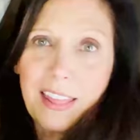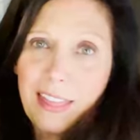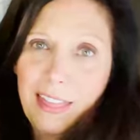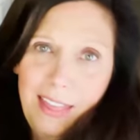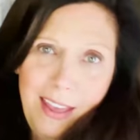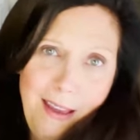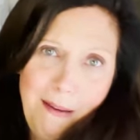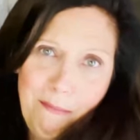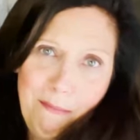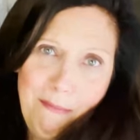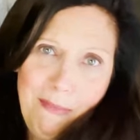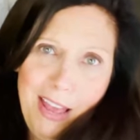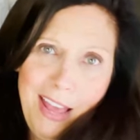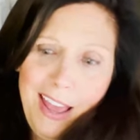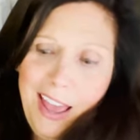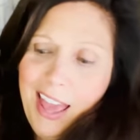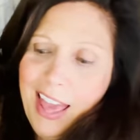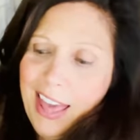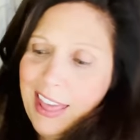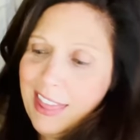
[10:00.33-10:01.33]
them.
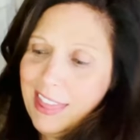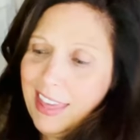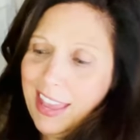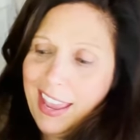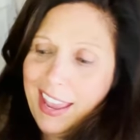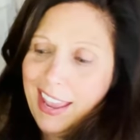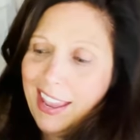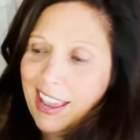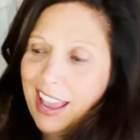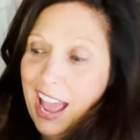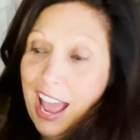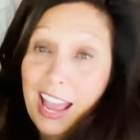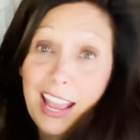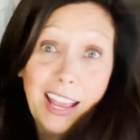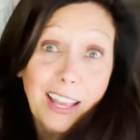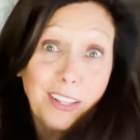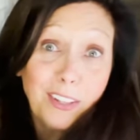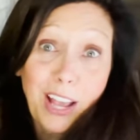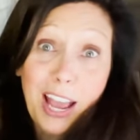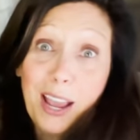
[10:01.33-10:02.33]

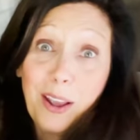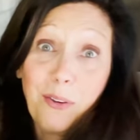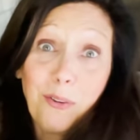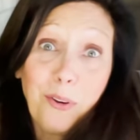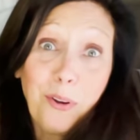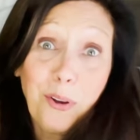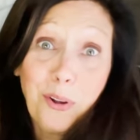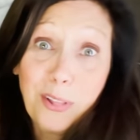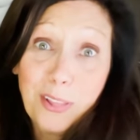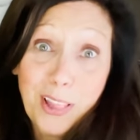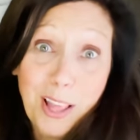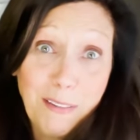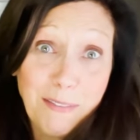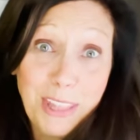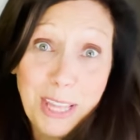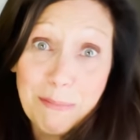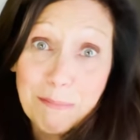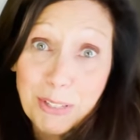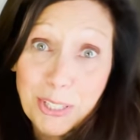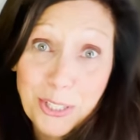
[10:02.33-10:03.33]
I love
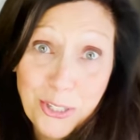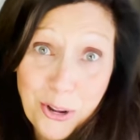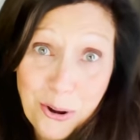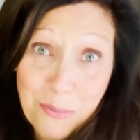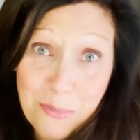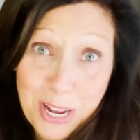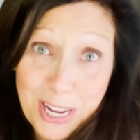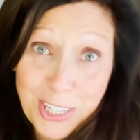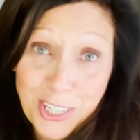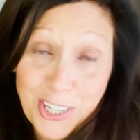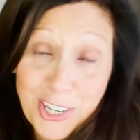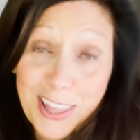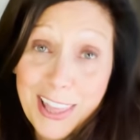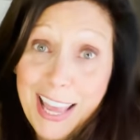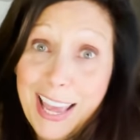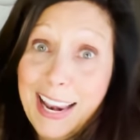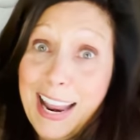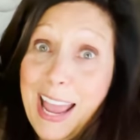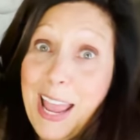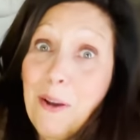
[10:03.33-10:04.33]
them so much
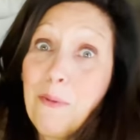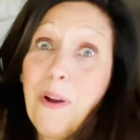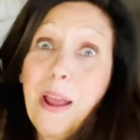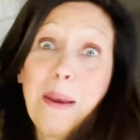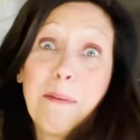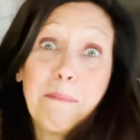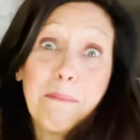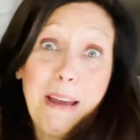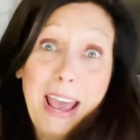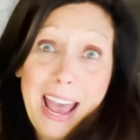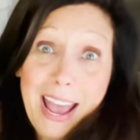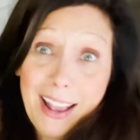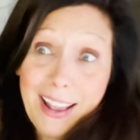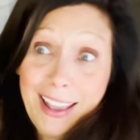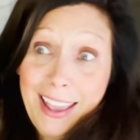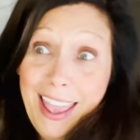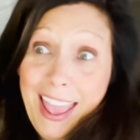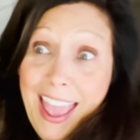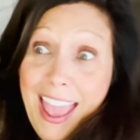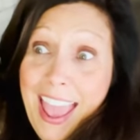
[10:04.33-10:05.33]
that I went
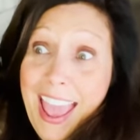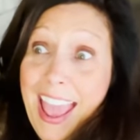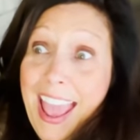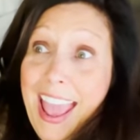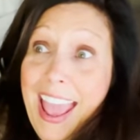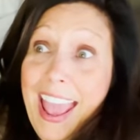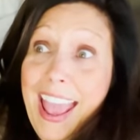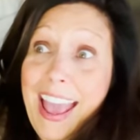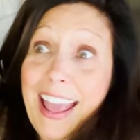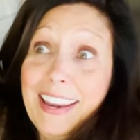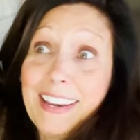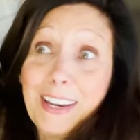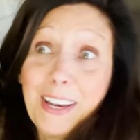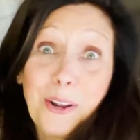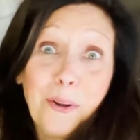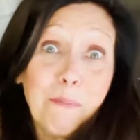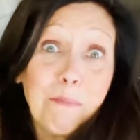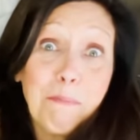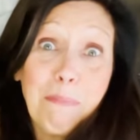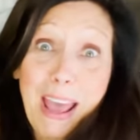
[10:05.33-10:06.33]
back and
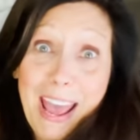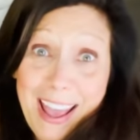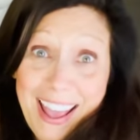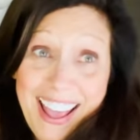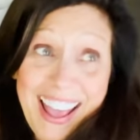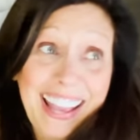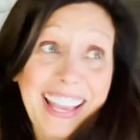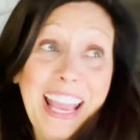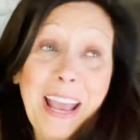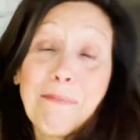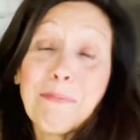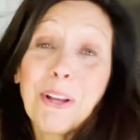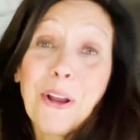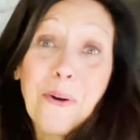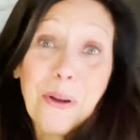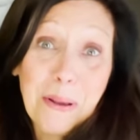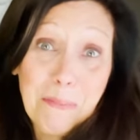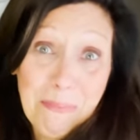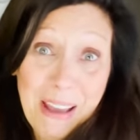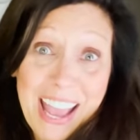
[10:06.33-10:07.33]
back. I kept
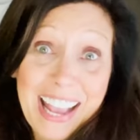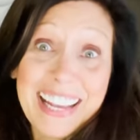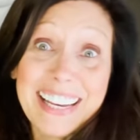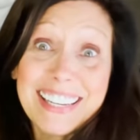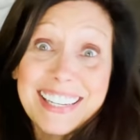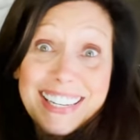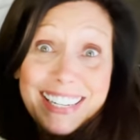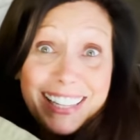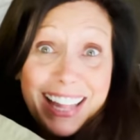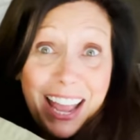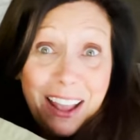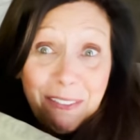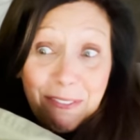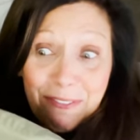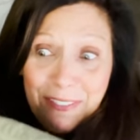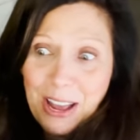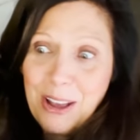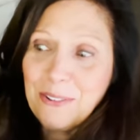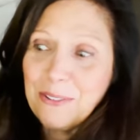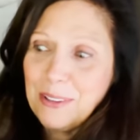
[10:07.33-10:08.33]
going back until I
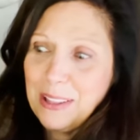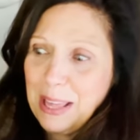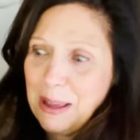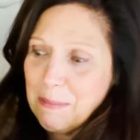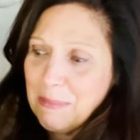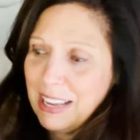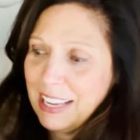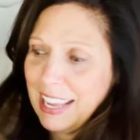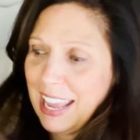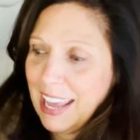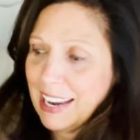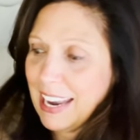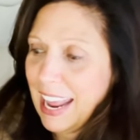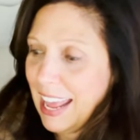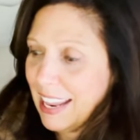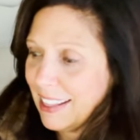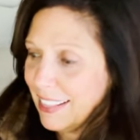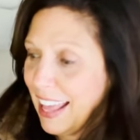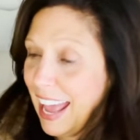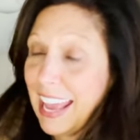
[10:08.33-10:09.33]
found them again,
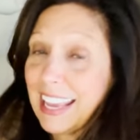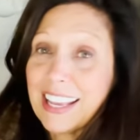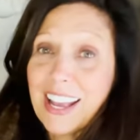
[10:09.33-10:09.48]
and I